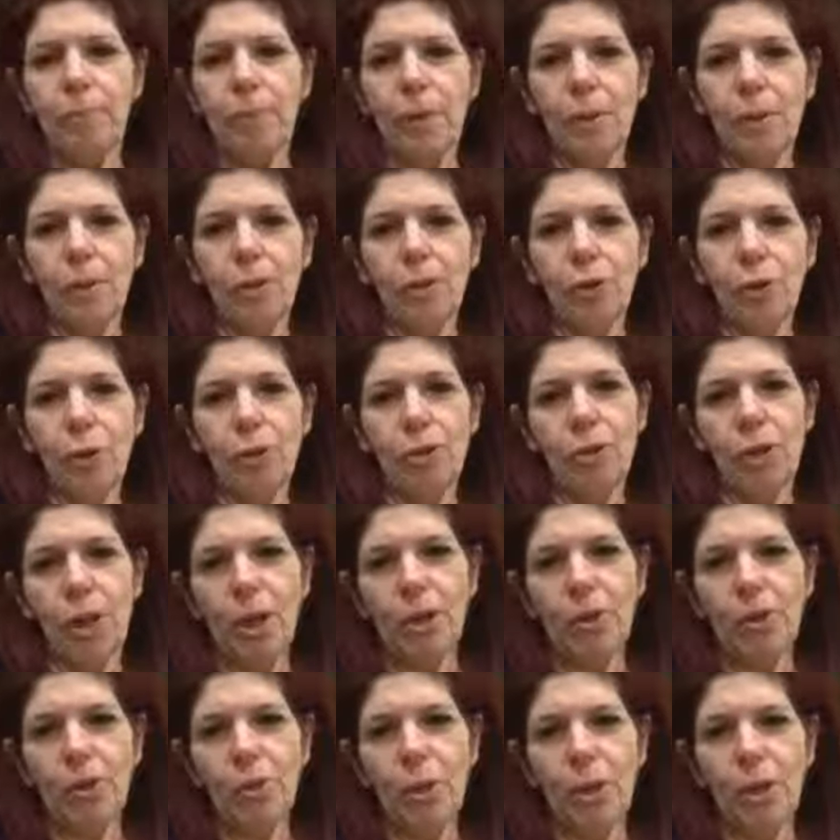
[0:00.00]
Joyce in
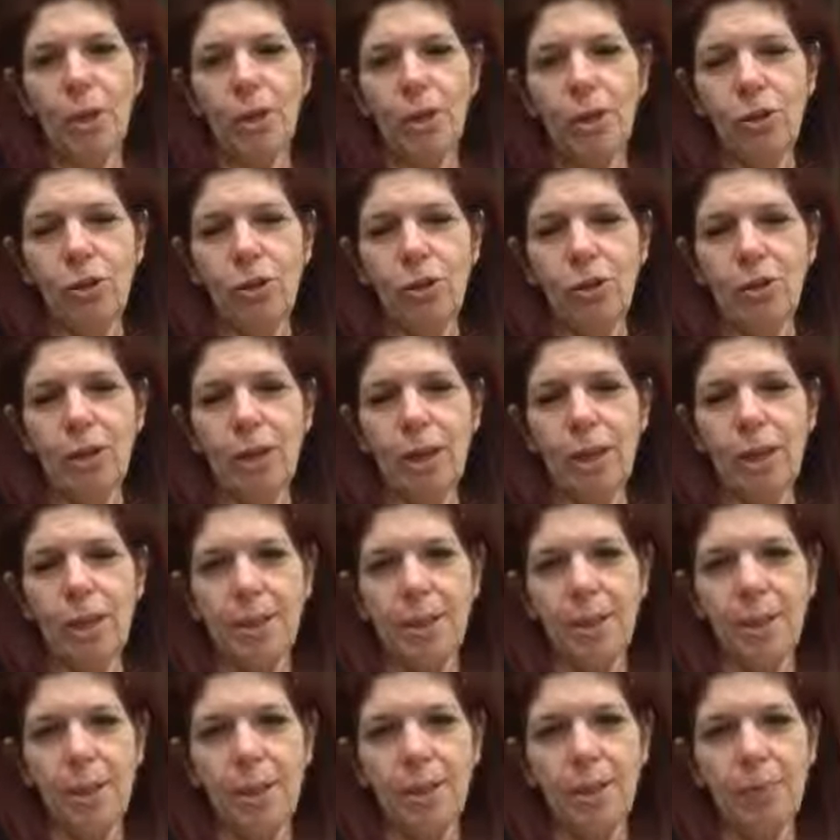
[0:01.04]
Australia. She
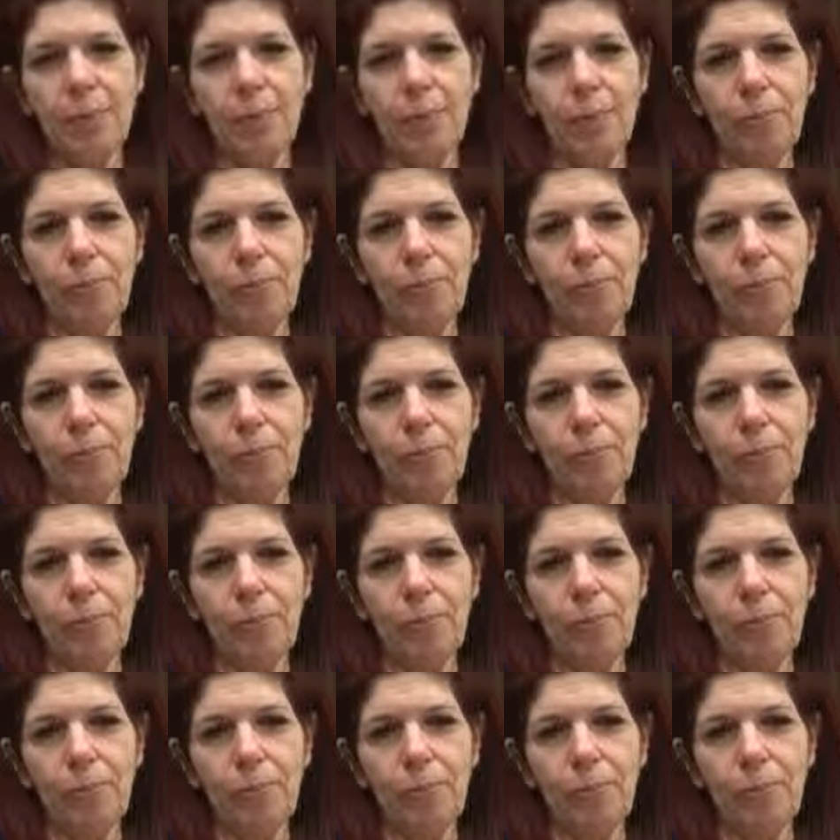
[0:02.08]
said